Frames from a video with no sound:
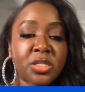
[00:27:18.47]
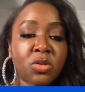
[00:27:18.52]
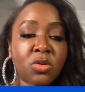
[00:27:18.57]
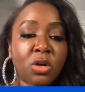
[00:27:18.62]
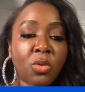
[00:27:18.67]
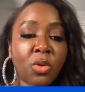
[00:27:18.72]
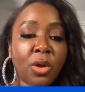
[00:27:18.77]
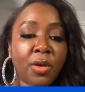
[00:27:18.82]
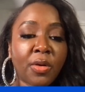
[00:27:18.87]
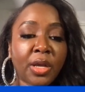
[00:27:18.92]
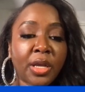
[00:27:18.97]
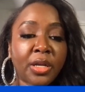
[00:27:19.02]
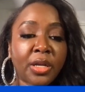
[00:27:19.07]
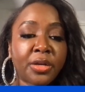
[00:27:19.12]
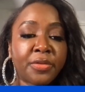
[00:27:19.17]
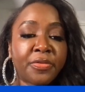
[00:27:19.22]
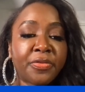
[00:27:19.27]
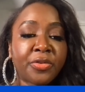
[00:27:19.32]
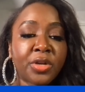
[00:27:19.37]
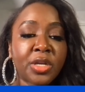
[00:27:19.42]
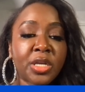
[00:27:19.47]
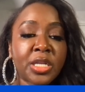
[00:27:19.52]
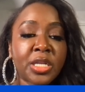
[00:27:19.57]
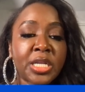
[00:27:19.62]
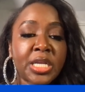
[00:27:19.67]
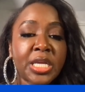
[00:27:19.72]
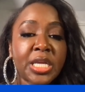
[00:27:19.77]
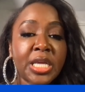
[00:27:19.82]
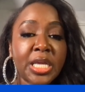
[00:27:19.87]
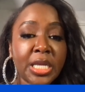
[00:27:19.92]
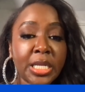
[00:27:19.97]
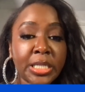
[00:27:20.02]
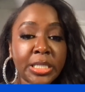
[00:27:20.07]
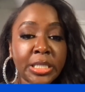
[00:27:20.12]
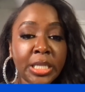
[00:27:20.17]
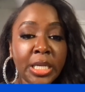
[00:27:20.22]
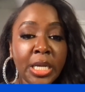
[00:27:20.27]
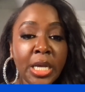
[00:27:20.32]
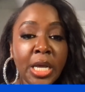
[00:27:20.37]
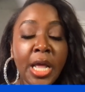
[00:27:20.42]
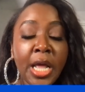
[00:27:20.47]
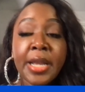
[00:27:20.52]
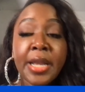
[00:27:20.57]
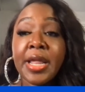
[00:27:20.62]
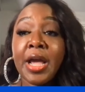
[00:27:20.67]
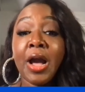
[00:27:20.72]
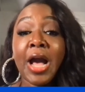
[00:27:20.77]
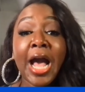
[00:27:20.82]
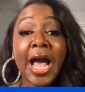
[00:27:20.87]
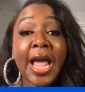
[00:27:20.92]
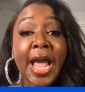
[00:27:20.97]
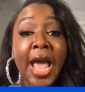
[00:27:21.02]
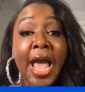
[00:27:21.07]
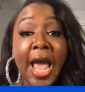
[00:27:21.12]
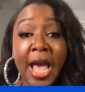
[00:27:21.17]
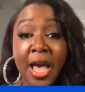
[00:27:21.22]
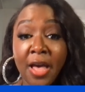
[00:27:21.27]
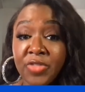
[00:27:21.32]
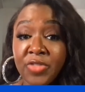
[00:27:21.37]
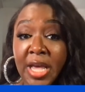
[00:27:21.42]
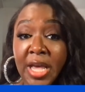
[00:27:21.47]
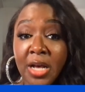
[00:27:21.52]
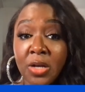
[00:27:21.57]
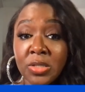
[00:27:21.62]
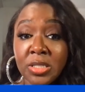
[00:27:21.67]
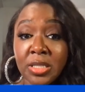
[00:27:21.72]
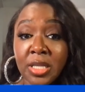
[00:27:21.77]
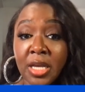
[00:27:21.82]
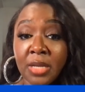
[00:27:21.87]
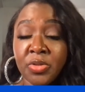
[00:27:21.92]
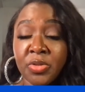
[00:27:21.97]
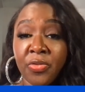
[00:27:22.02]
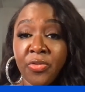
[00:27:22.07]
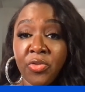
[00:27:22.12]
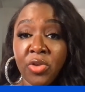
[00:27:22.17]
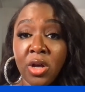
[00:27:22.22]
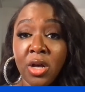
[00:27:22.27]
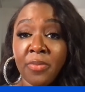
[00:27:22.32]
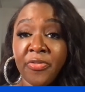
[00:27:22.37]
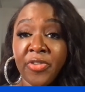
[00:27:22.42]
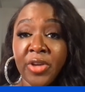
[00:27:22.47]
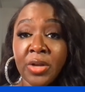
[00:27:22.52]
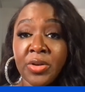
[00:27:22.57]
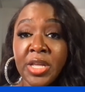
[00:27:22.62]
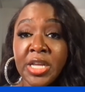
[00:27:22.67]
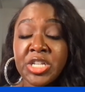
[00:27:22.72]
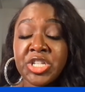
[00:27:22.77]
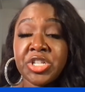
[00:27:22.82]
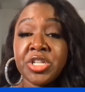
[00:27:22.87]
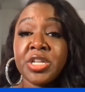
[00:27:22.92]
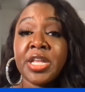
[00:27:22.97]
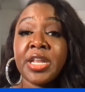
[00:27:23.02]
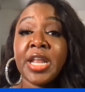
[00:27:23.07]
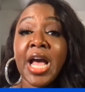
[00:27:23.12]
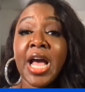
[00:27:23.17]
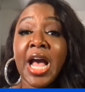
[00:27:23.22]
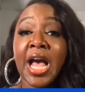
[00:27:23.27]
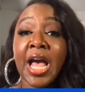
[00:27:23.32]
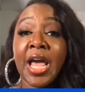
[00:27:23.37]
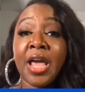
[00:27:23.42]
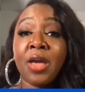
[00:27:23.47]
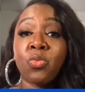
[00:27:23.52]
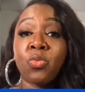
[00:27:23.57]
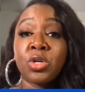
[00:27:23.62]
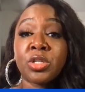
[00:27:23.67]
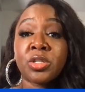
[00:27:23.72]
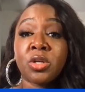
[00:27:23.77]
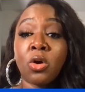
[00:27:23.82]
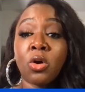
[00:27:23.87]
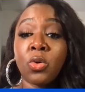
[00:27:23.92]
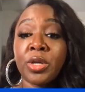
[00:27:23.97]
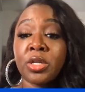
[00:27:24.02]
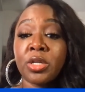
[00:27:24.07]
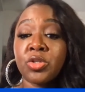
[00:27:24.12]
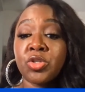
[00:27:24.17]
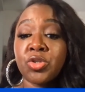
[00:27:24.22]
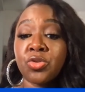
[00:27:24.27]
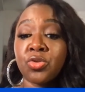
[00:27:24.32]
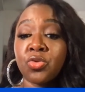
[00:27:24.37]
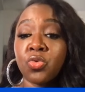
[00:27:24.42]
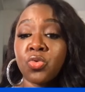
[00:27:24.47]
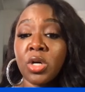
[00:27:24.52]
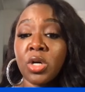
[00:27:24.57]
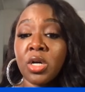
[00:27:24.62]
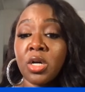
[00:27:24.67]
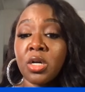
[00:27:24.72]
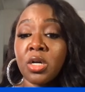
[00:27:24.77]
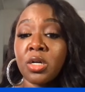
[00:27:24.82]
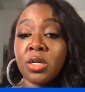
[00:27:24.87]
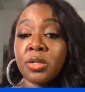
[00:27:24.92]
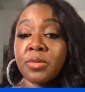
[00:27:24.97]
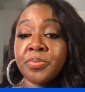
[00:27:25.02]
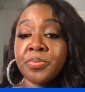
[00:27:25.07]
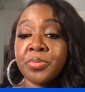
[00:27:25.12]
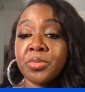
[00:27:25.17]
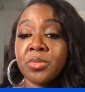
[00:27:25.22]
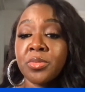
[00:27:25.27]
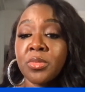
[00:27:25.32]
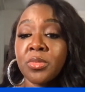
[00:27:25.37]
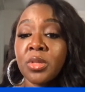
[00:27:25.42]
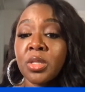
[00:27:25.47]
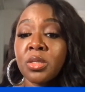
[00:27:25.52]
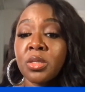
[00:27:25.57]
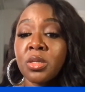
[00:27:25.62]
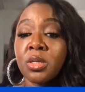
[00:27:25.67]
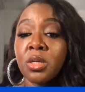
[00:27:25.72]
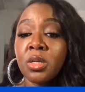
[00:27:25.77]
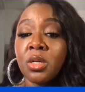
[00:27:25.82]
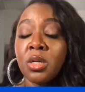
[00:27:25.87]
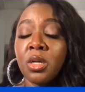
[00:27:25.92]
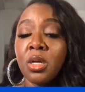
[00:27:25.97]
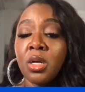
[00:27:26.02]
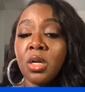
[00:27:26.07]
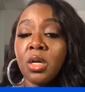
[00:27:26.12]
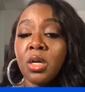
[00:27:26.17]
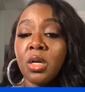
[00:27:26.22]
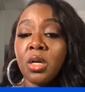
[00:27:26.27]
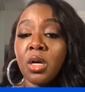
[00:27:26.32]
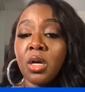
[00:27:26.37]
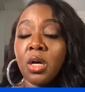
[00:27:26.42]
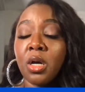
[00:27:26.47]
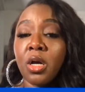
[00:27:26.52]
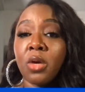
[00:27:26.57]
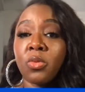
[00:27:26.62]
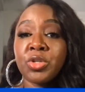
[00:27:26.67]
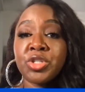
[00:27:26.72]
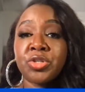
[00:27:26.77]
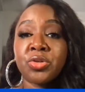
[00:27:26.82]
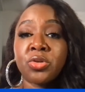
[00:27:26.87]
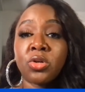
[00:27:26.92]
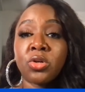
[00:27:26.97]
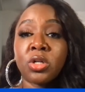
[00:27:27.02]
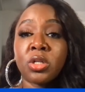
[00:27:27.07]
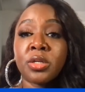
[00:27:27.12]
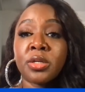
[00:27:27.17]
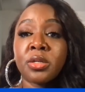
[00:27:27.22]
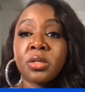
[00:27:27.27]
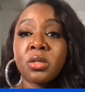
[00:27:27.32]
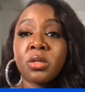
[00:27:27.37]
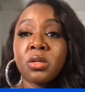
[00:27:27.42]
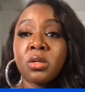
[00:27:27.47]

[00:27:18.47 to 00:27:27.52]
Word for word: long wearing and good for in heat now i have the Haus labs um, foundation and i was going to um uh what you call it